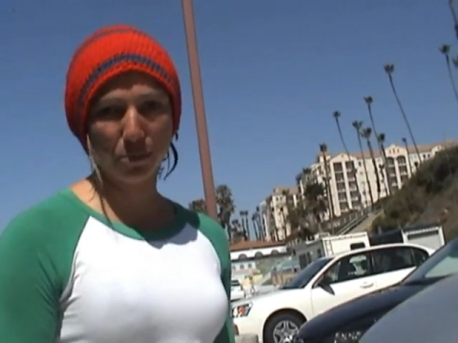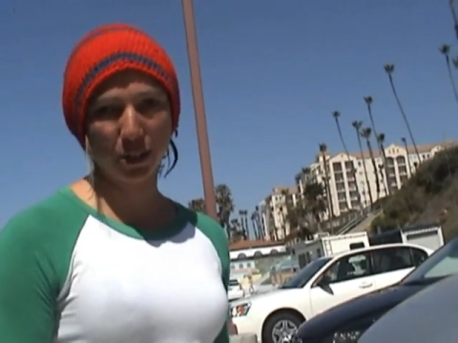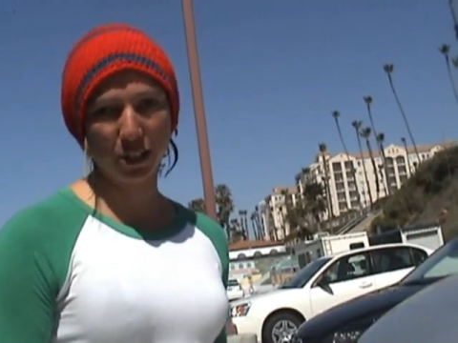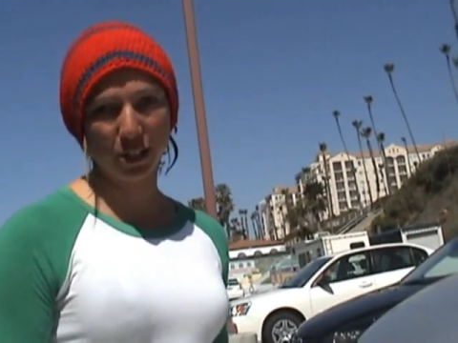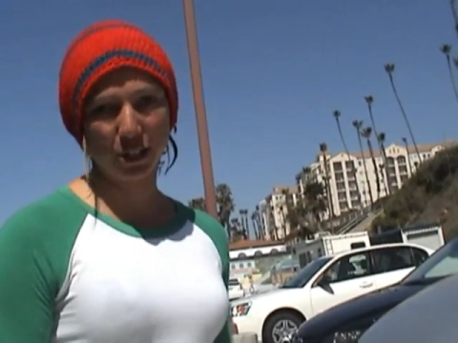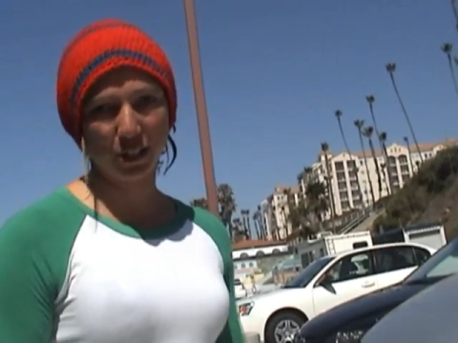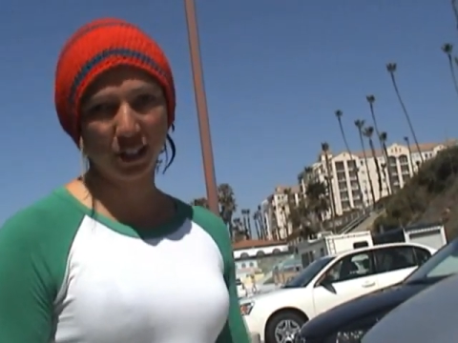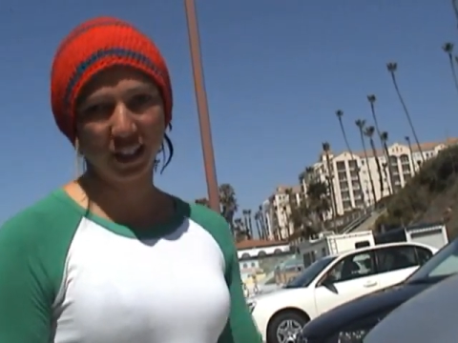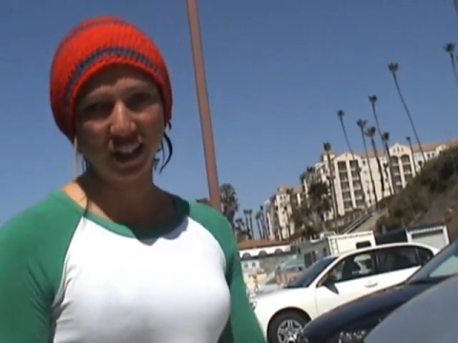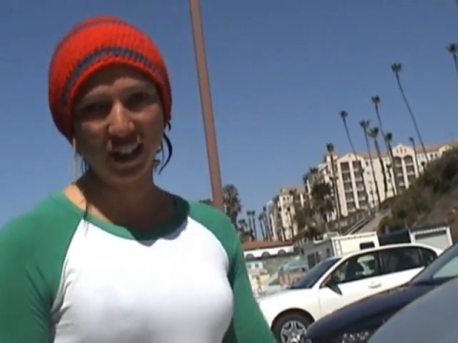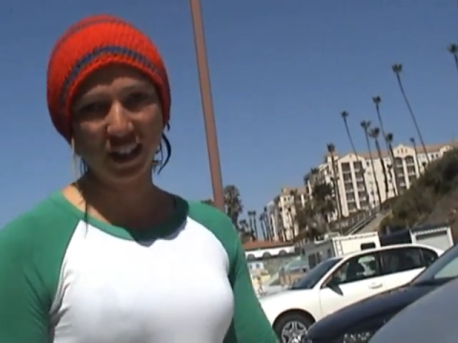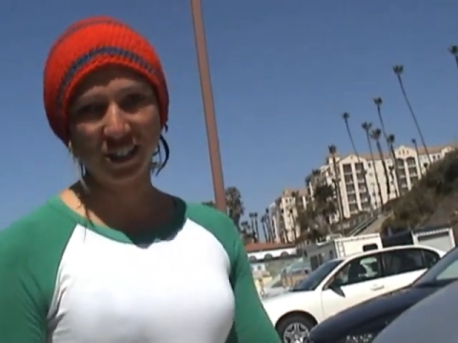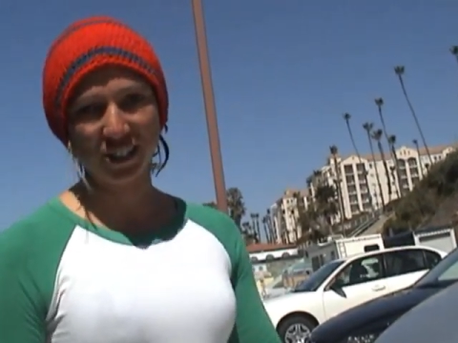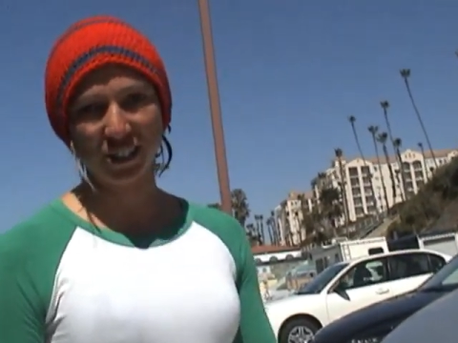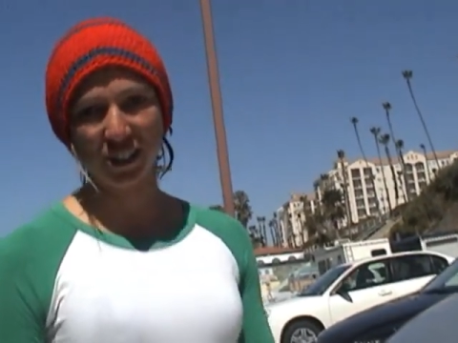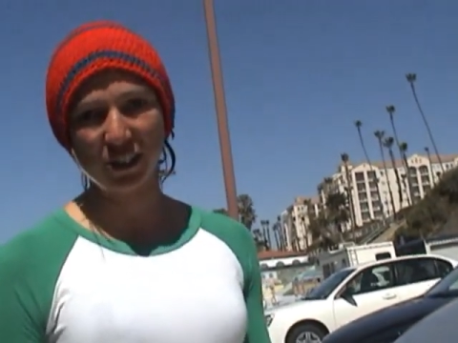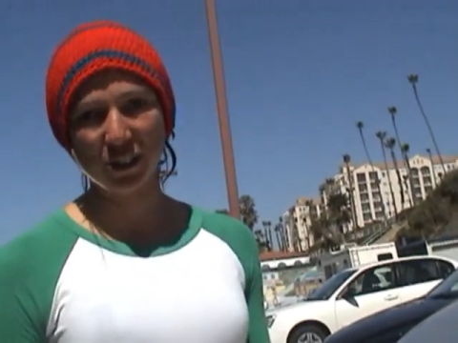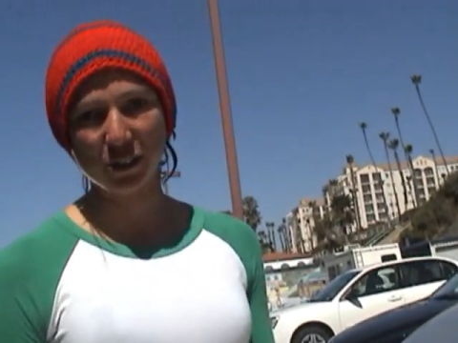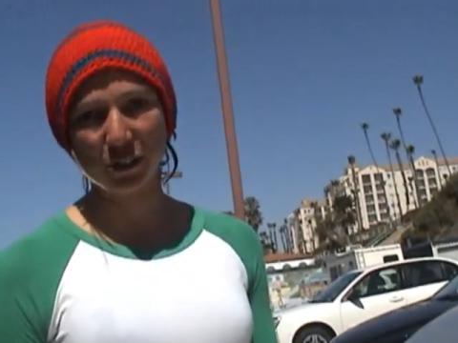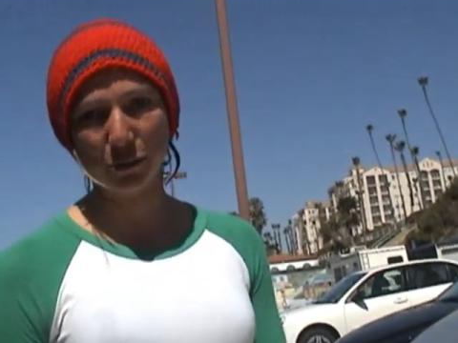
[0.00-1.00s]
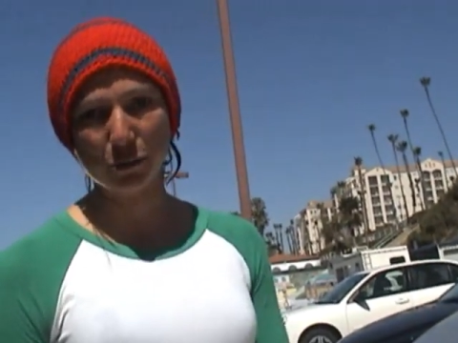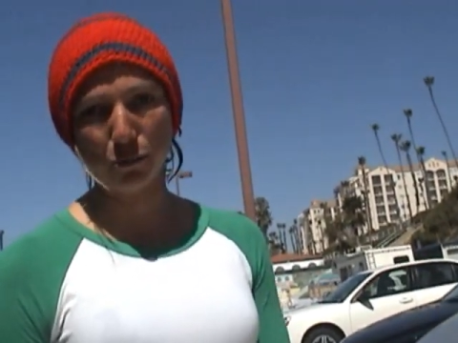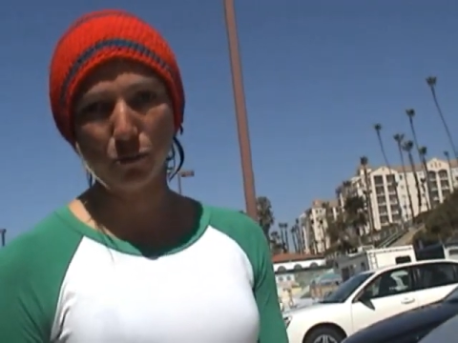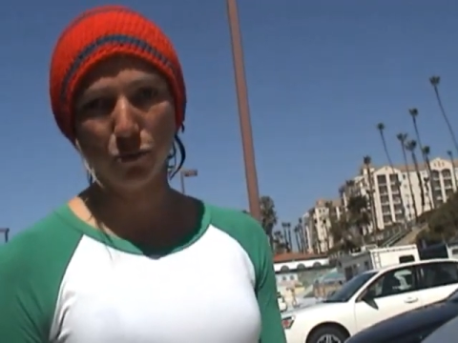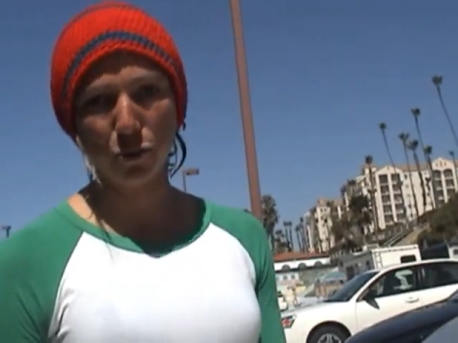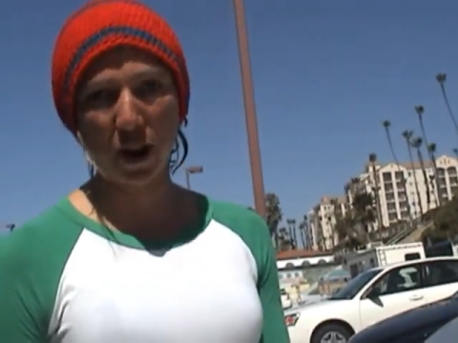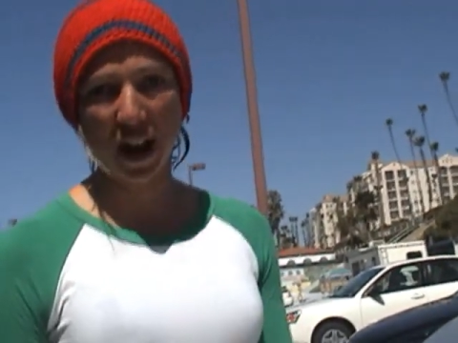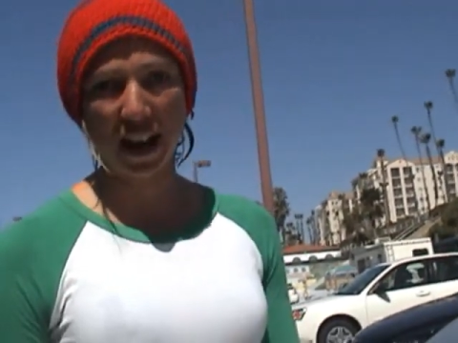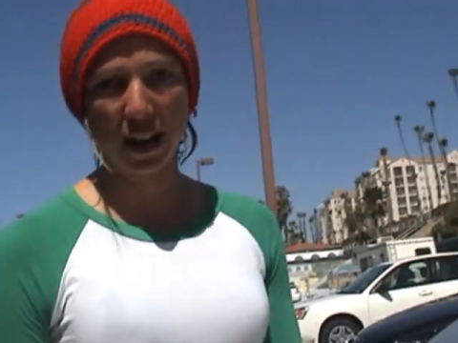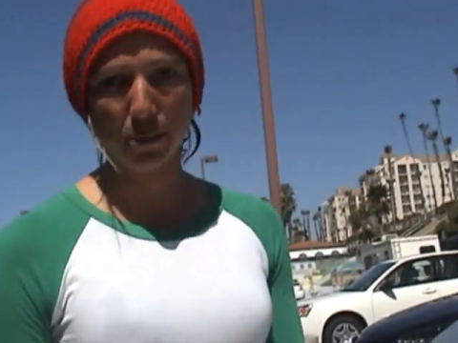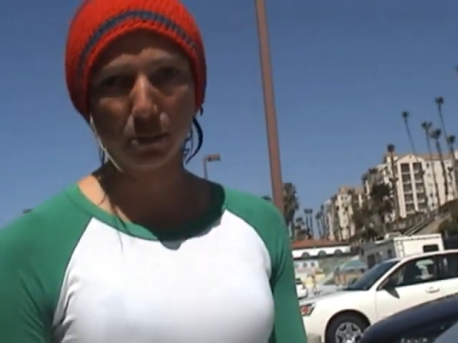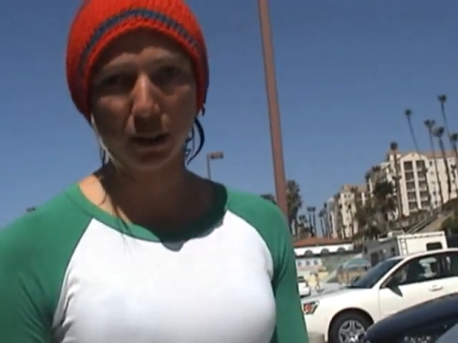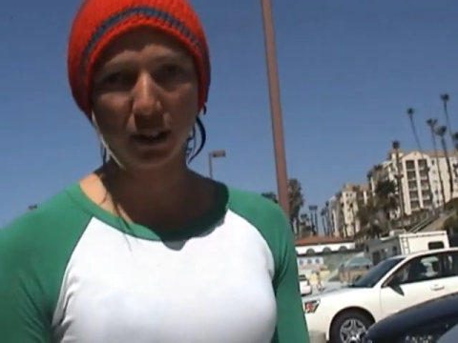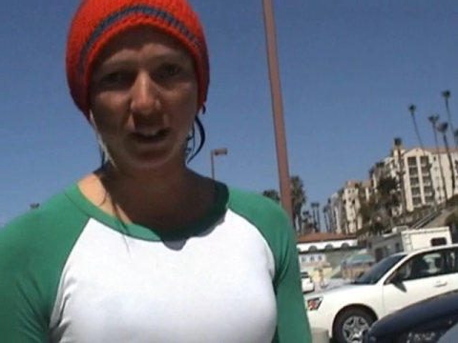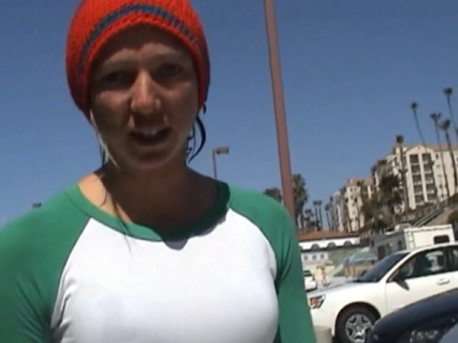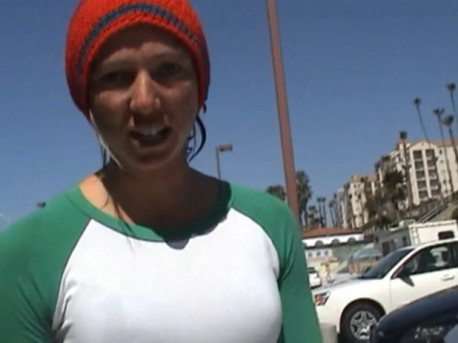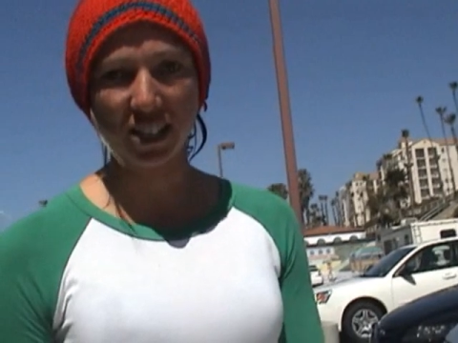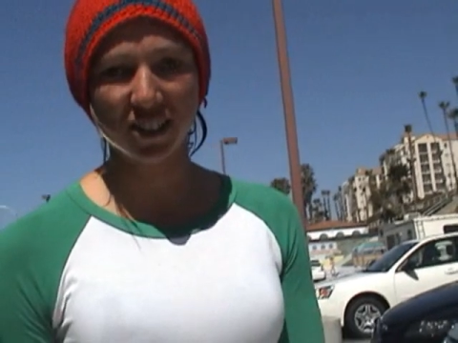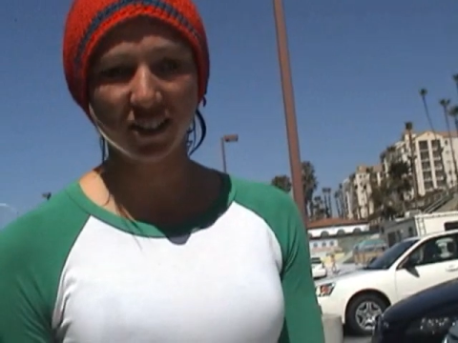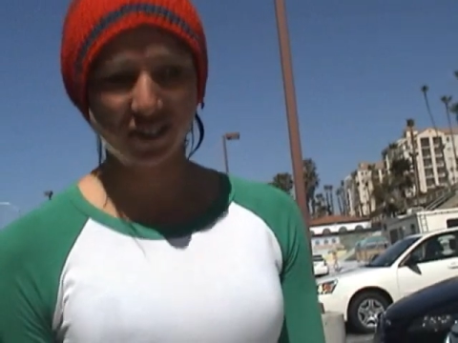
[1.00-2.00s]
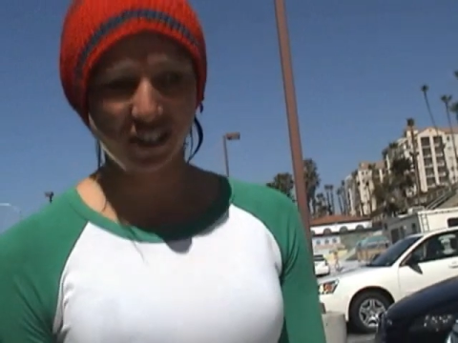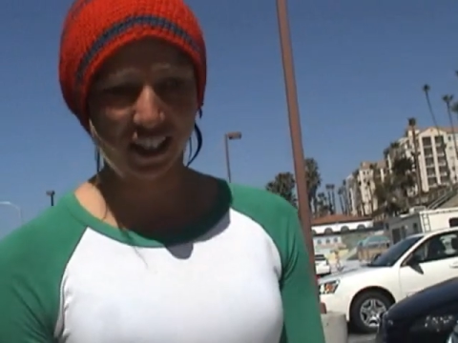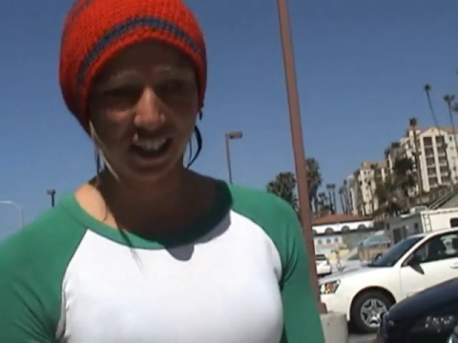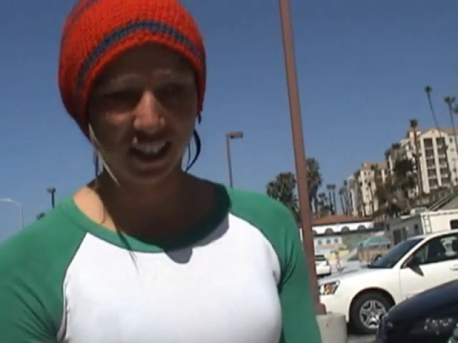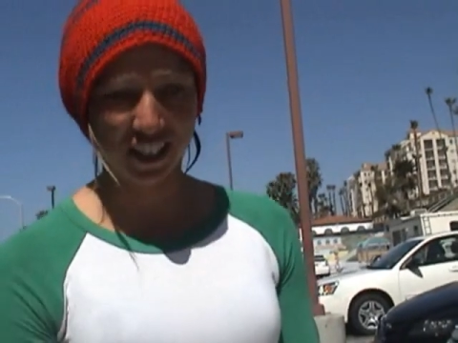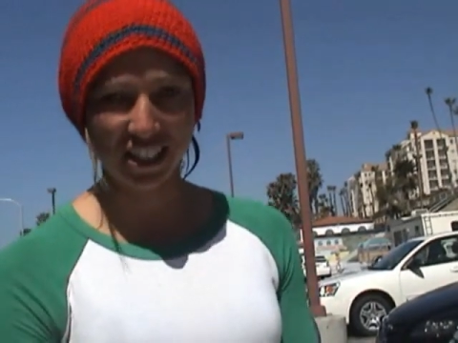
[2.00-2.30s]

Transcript: but you can also ride it progressively.